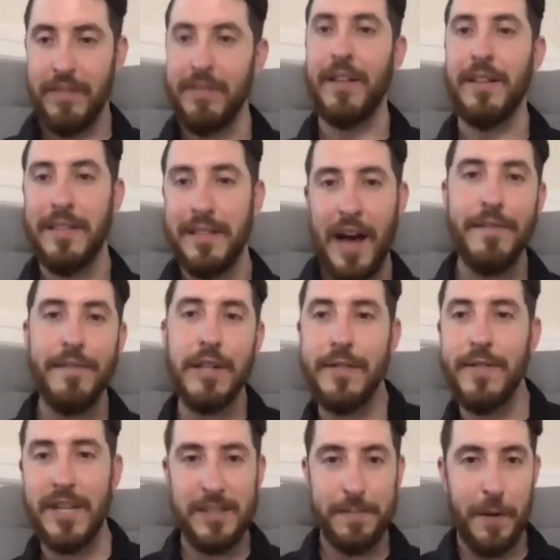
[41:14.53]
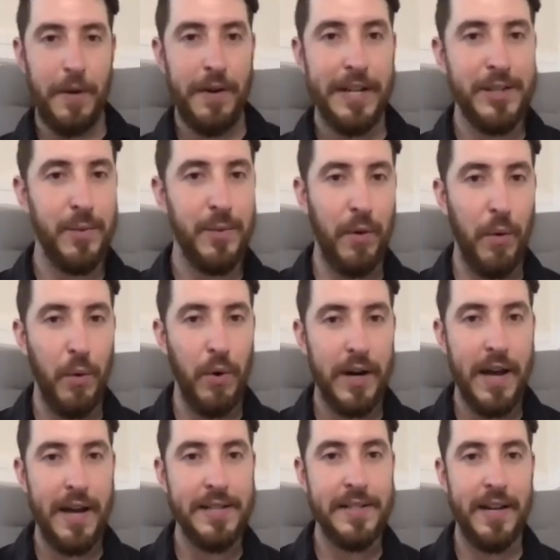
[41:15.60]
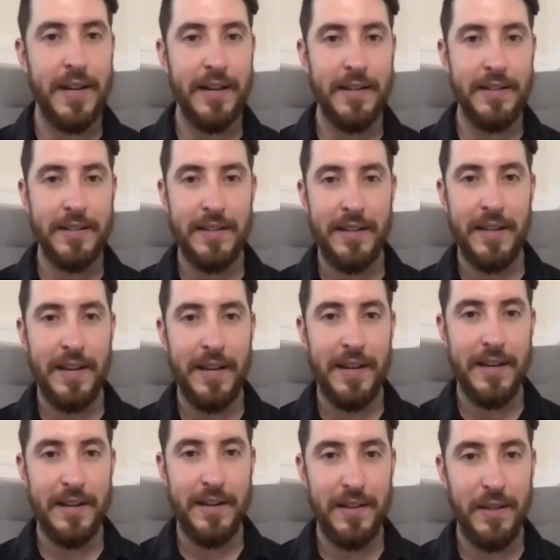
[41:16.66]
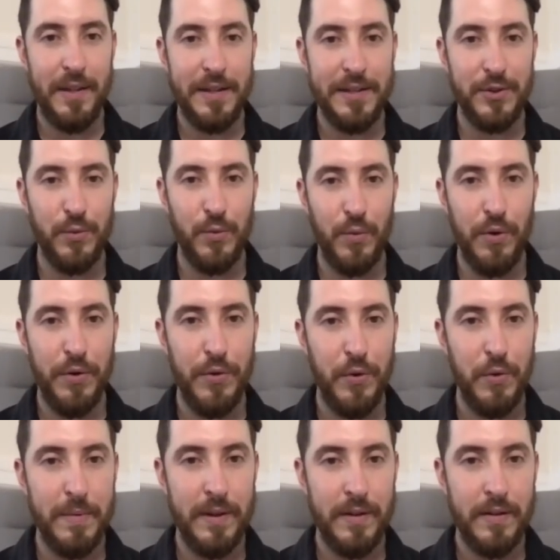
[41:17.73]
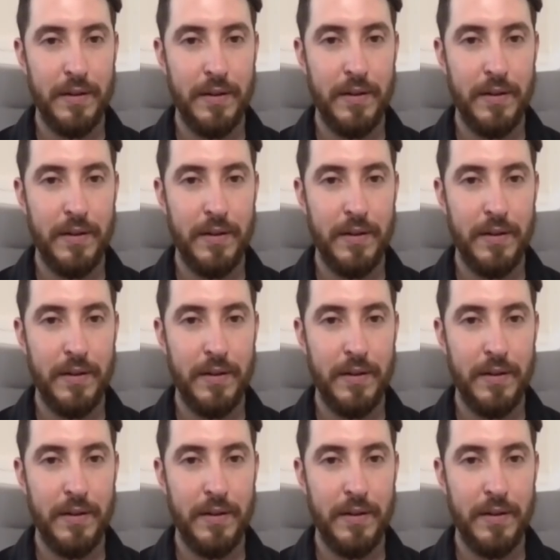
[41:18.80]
the level of experience with organizing in this room.